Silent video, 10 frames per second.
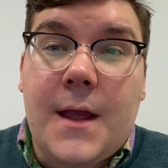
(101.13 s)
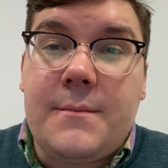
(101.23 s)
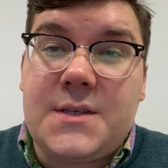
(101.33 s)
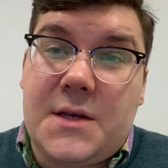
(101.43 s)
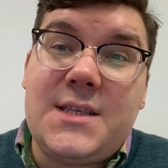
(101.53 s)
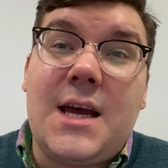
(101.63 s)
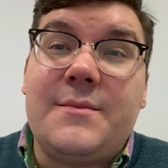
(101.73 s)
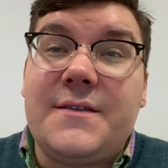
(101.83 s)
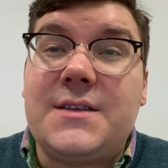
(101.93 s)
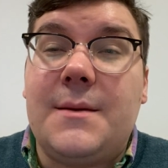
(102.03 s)
So in
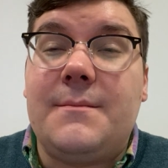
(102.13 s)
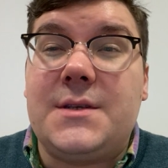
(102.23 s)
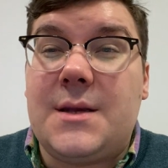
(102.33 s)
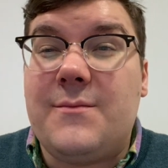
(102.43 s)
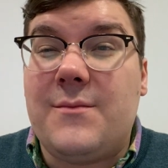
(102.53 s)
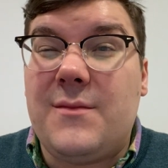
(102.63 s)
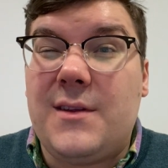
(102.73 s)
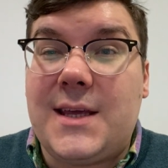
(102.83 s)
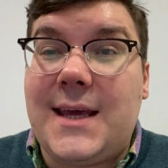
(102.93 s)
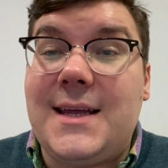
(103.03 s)
terms of some
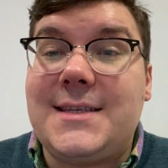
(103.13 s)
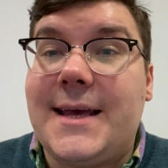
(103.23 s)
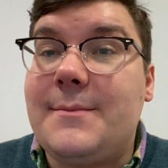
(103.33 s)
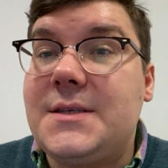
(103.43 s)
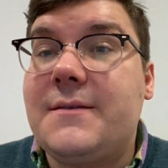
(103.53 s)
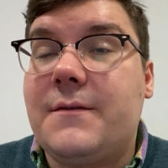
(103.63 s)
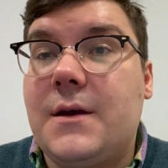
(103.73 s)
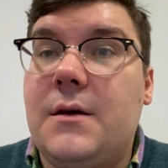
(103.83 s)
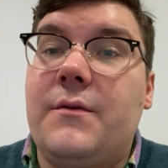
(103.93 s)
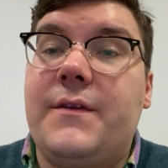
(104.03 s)
key tips
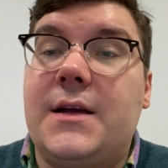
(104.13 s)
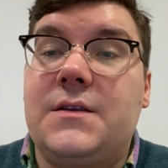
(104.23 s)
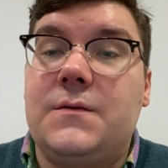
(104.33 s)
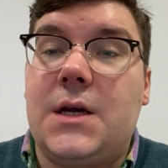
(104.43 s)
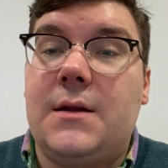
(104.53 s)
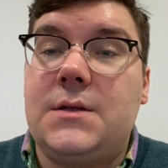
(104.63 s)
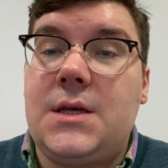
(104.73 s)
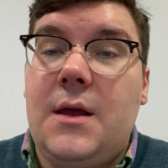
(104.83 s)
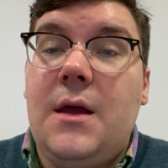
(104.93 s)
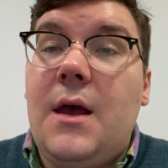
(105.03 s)
for reflective journals,
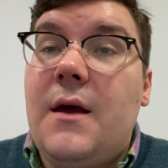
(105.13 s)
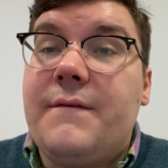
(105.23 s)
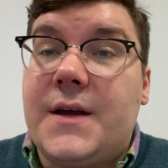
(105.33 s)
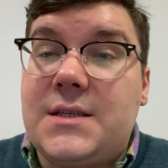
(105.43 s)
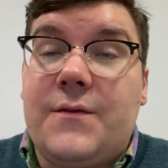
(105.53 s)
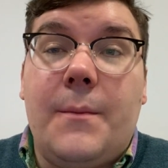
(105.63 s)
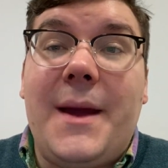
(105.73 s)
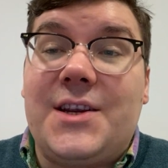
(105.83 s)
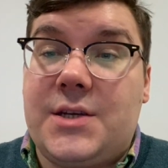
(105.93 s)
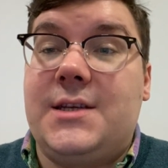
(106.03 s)
first of all,
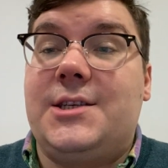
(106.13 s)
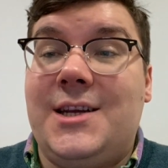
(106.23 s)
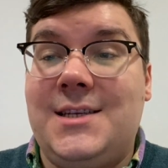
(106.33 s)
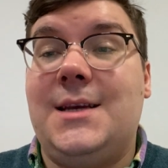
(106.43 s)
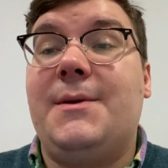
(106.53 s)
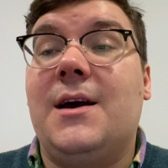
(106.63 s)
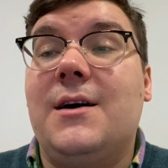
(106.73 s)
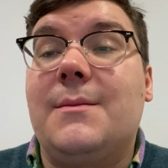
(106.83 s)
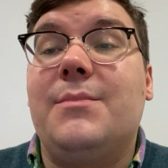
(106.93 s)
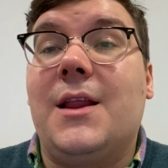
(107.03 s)
make sure it's
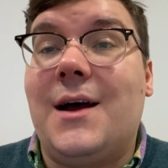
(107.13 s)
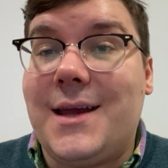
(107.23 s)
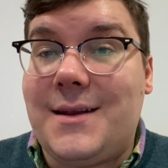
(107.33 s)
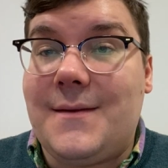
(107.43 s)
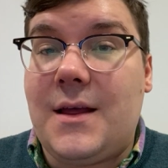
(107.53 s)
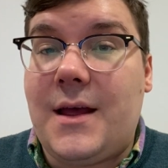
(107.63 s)
GDPR compliant.